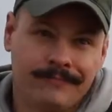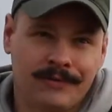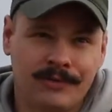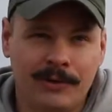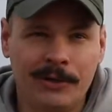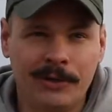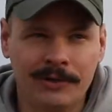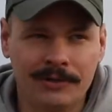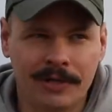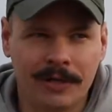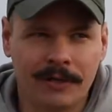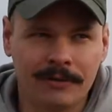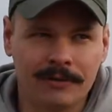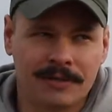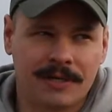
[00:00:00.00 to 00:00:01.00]
20 years
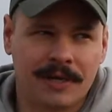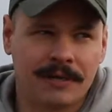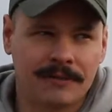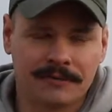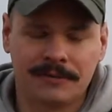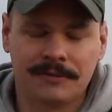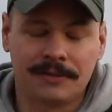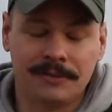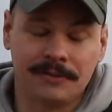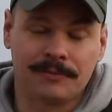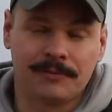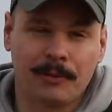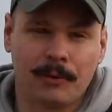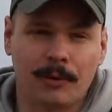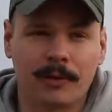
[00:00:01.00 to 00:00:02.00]
ago, this kind of was a new
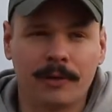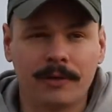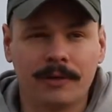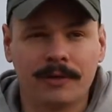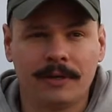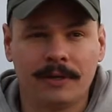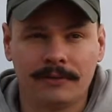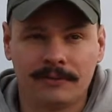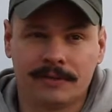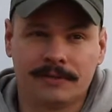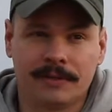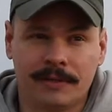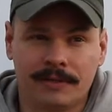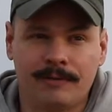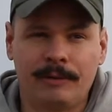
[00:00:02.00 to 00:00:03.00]
sport. It was
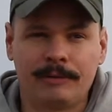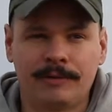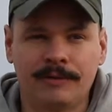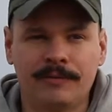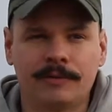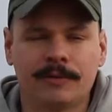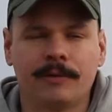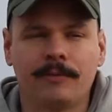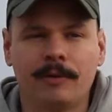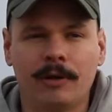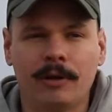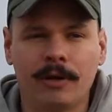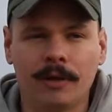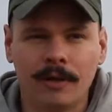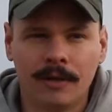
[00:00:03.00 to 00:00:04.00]
as expensive as could
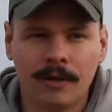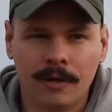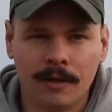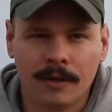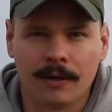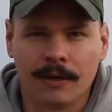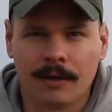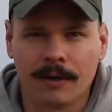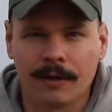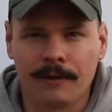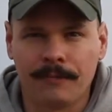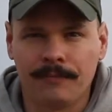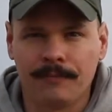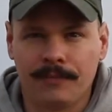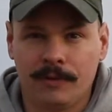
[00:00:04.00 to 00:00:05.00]
be,
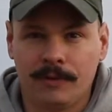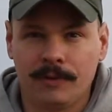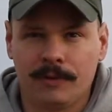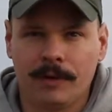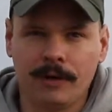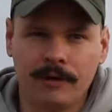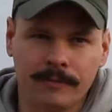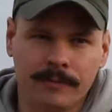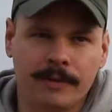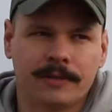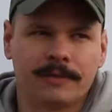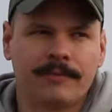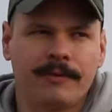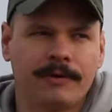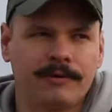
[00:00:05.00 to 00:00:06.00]
terribly
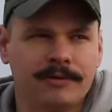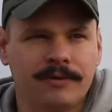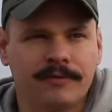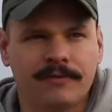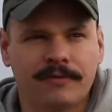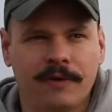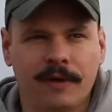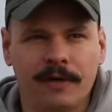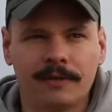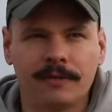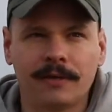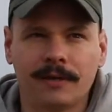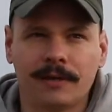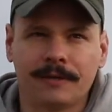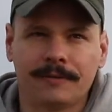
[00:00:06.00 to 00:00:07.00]
expensive, and
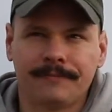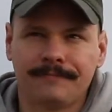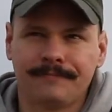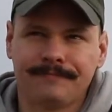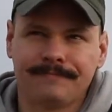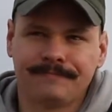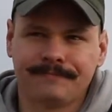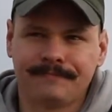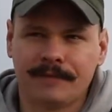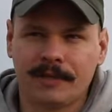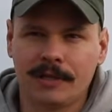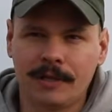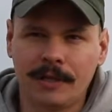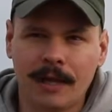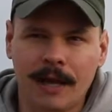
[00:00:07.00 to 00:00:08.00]

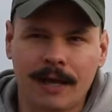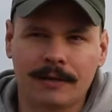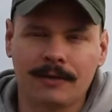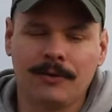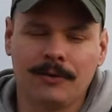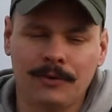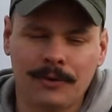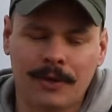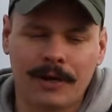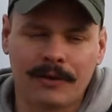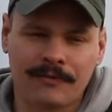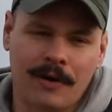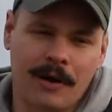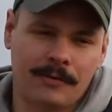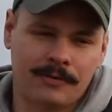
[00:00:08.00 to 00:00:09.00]
not a whole lot
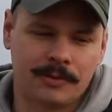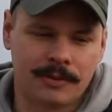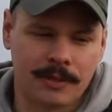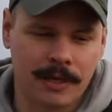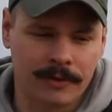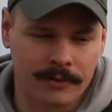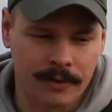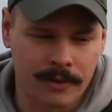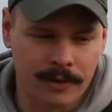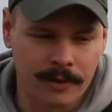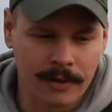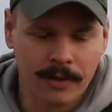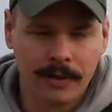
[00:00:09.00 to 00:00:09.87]
of options out there.